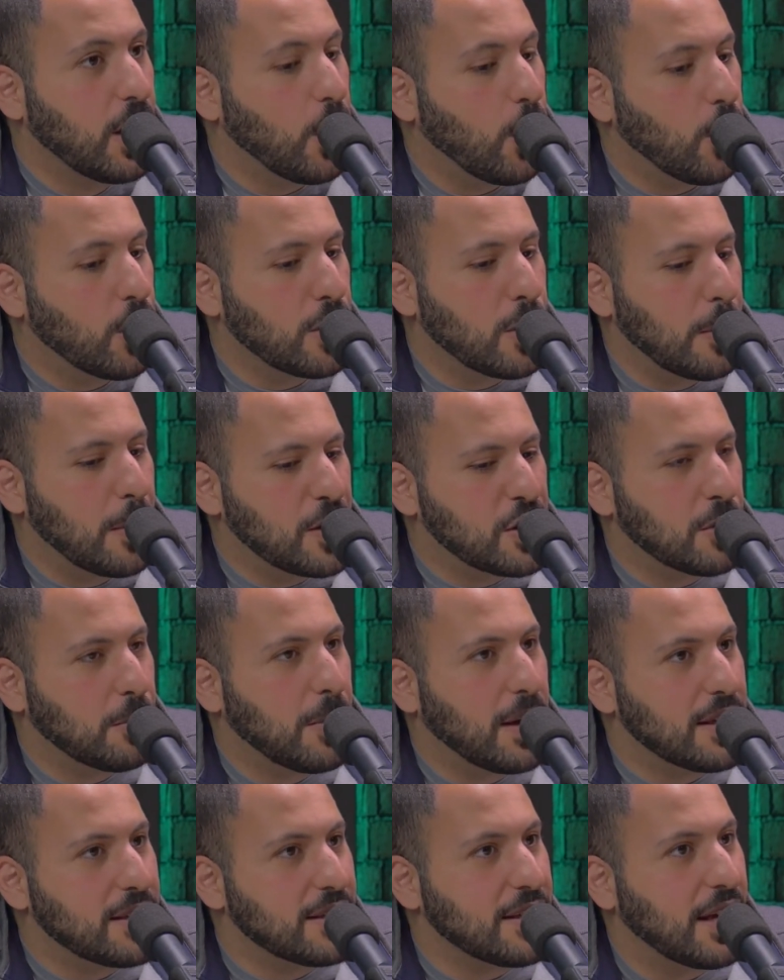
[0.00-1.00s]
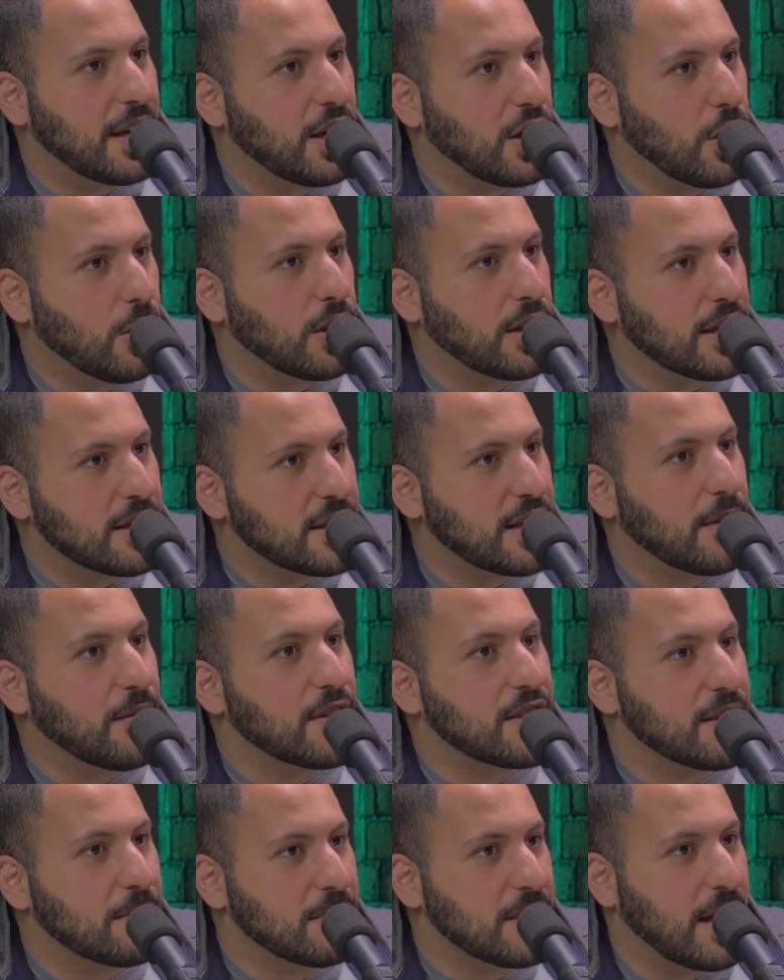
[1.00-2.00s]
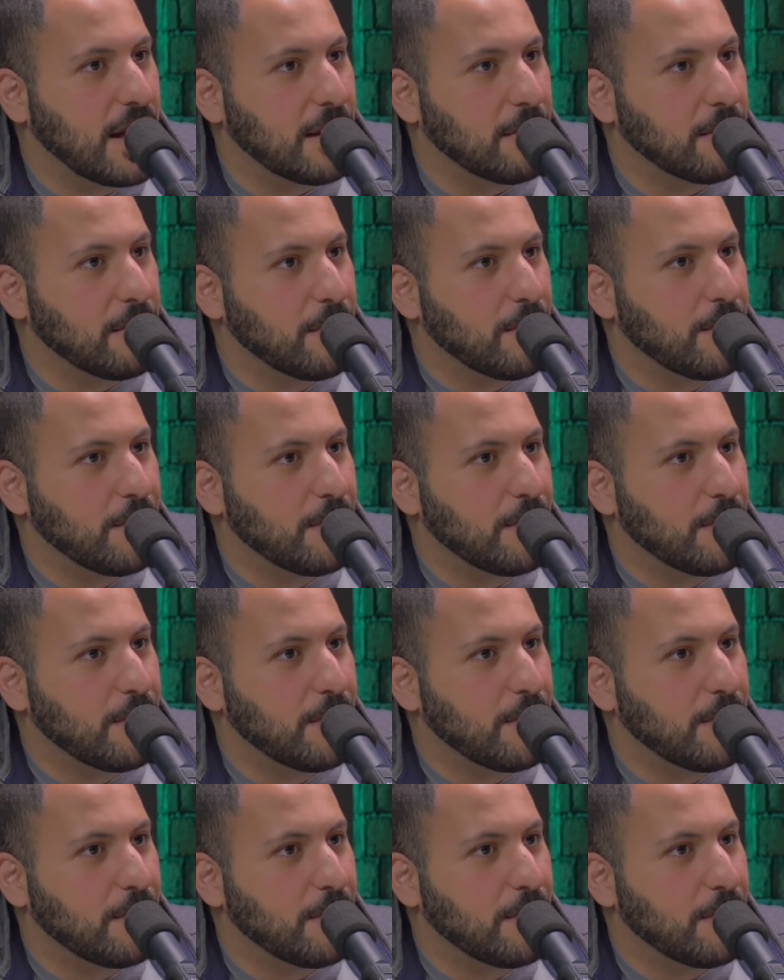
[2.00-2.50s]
Or the bishop might say, you know what, let's give it some time.